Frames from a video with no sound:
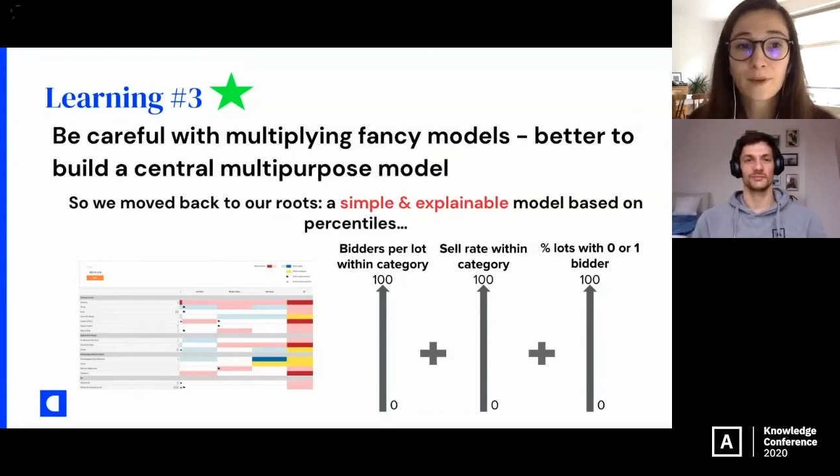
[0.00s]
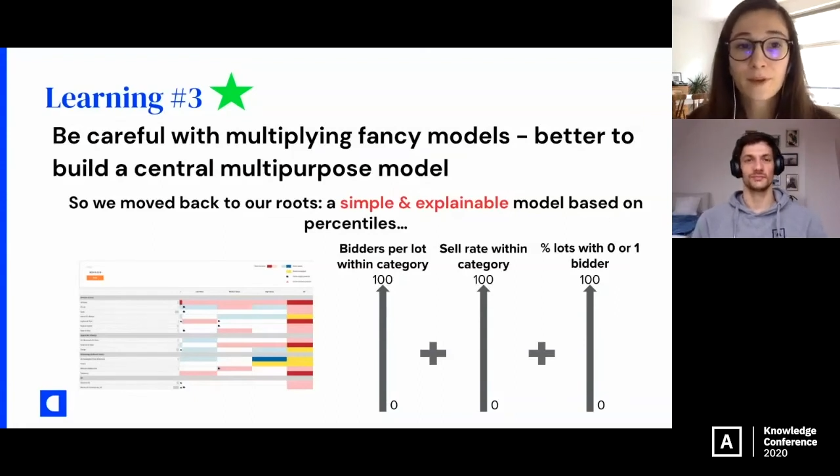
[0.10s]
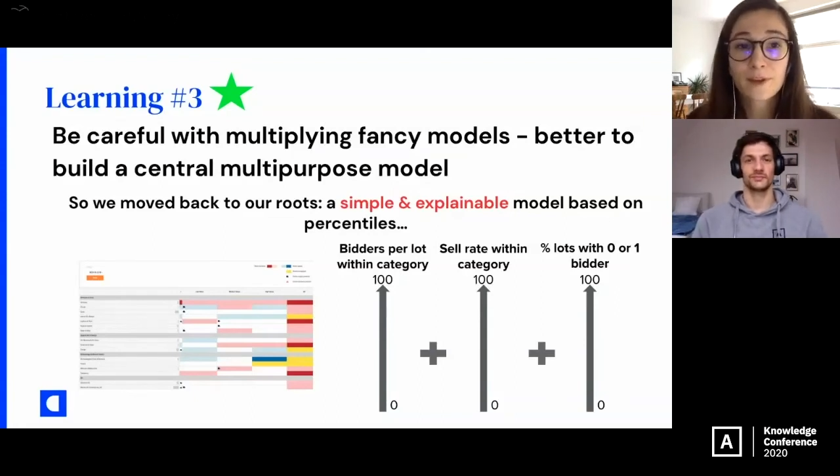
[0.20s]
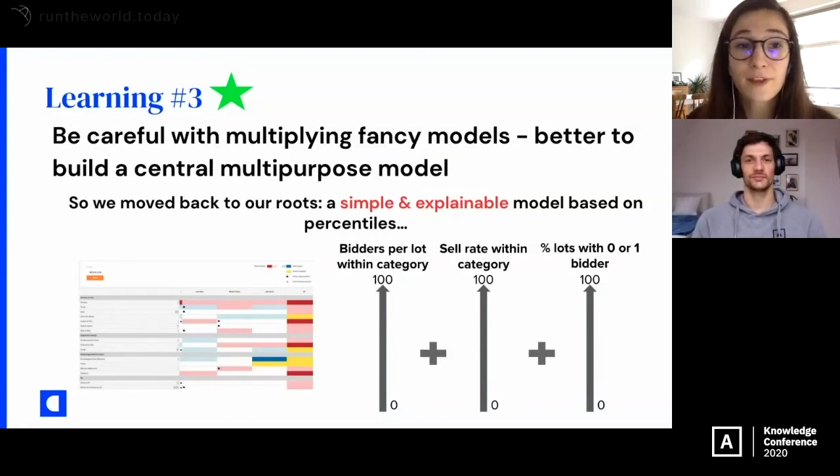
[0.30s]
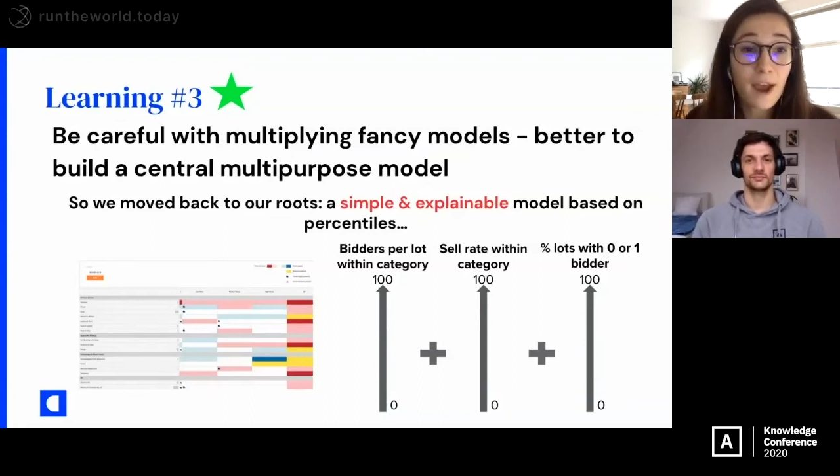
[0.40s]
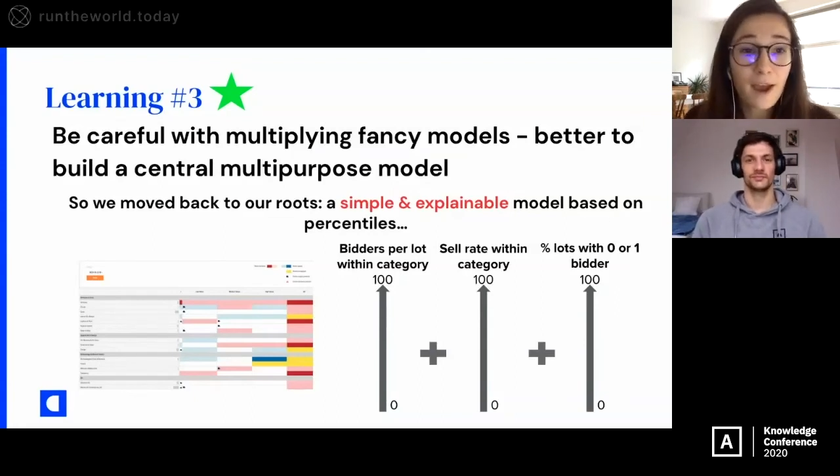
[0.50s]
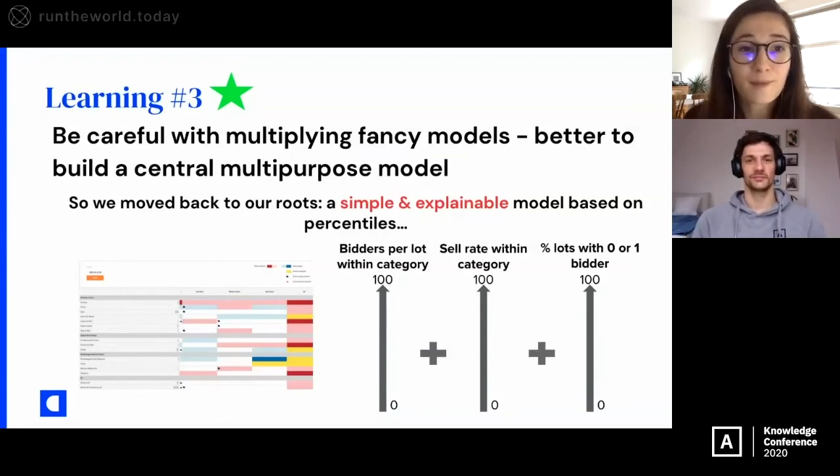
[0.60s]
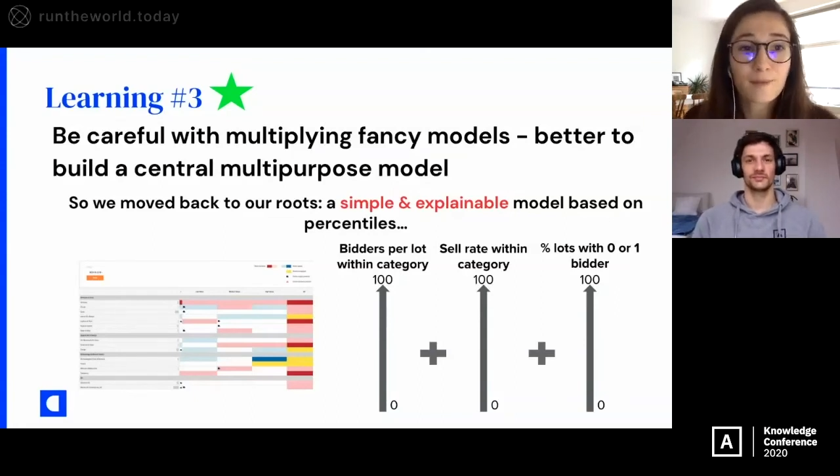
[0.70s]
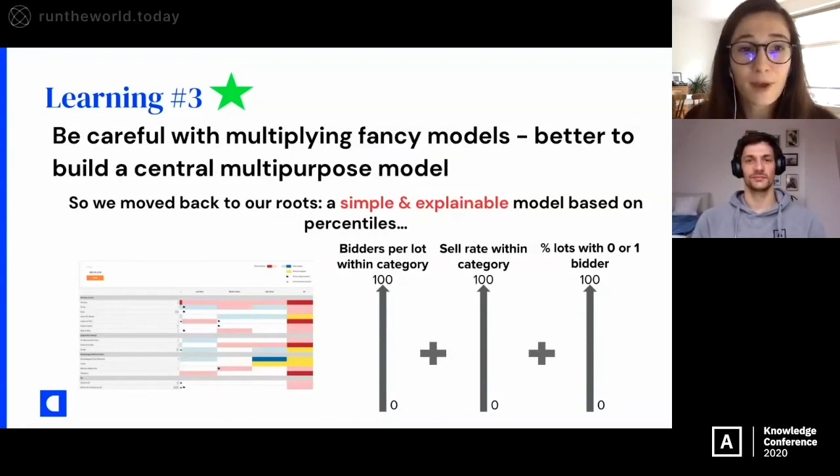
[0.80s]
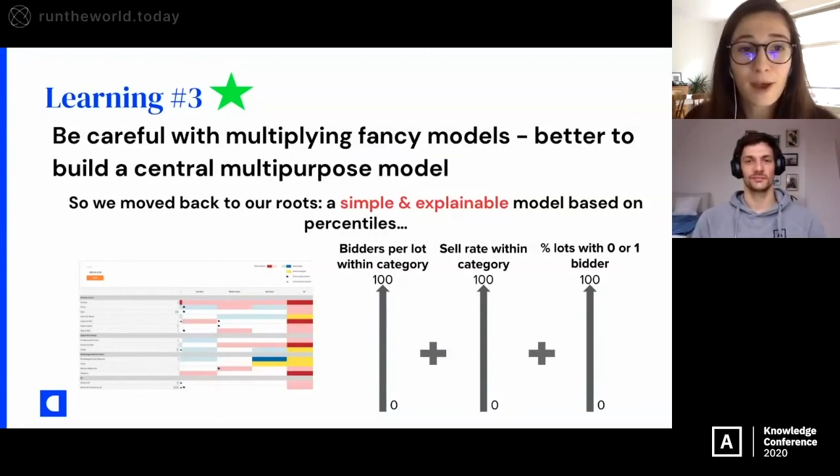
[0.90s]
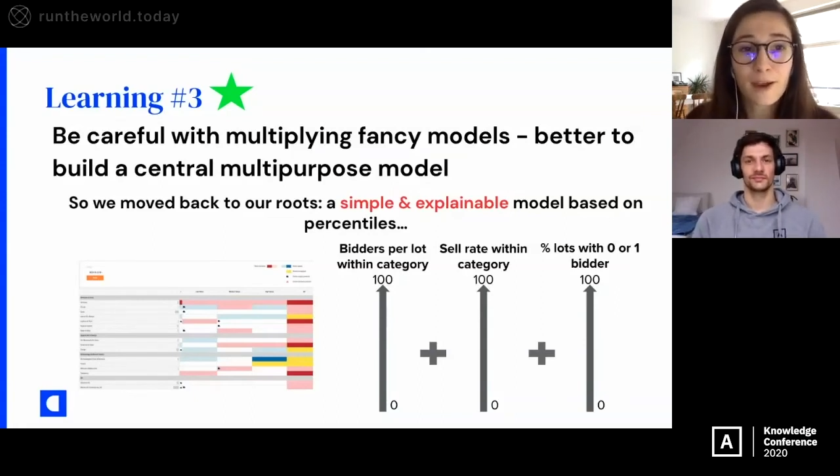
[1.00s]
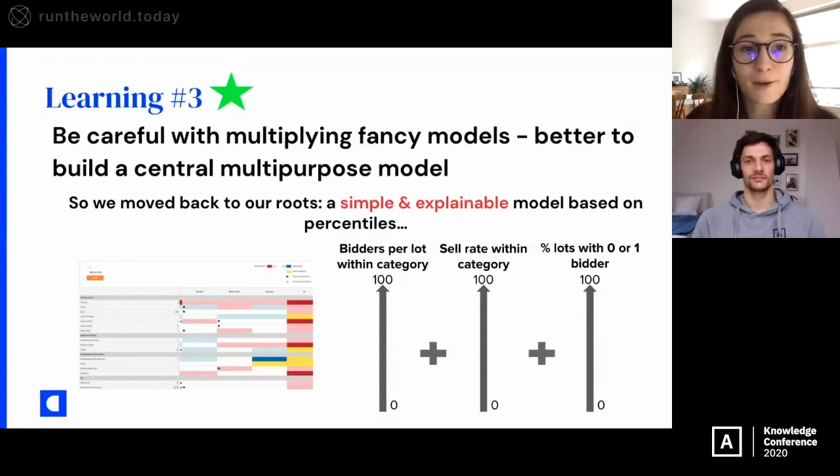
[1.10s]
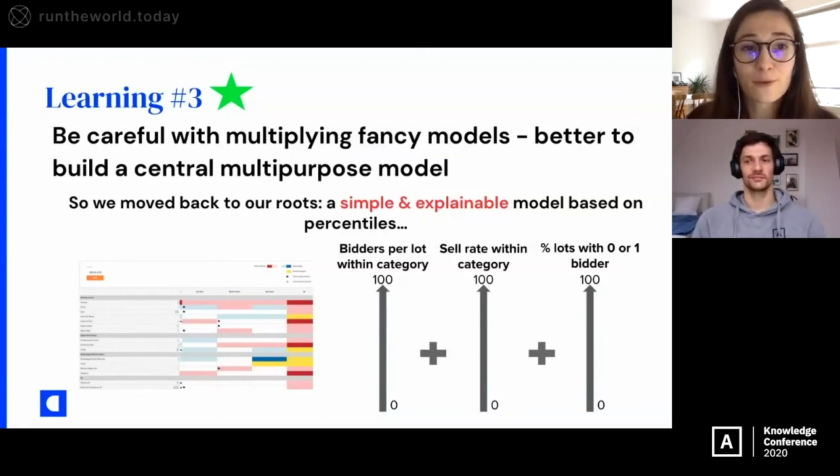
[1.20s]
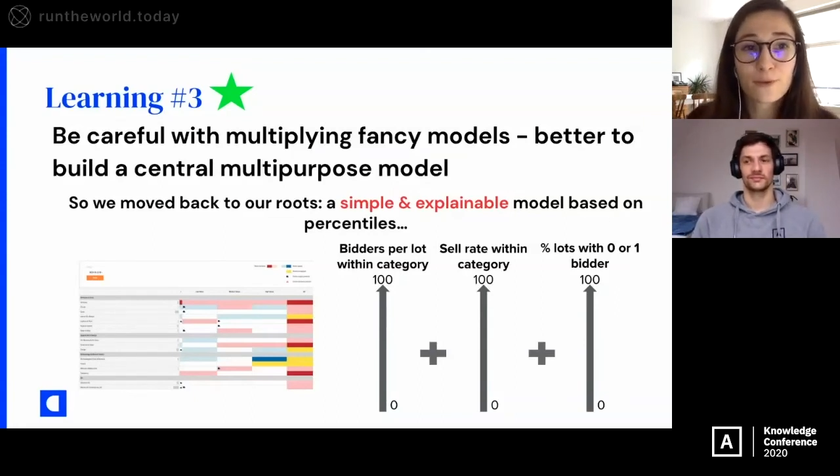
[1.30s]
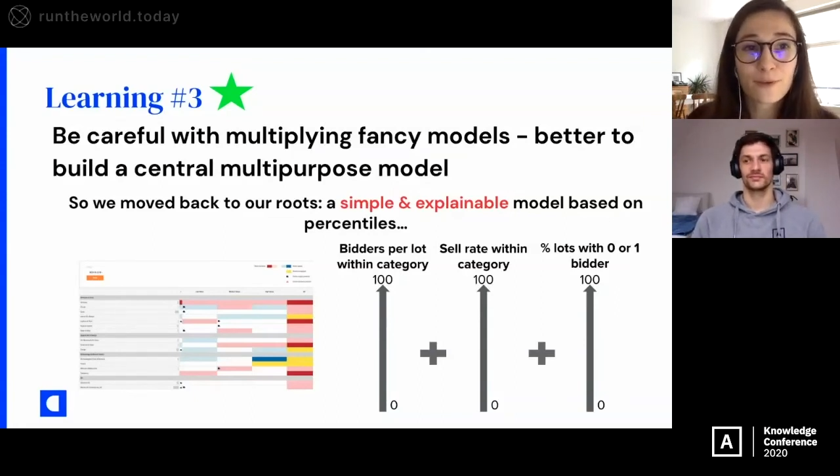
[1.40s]
Yeah, I
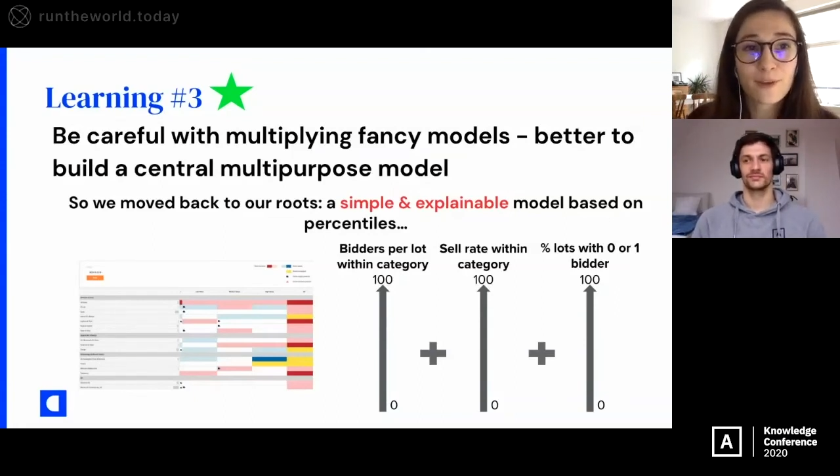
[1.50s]
also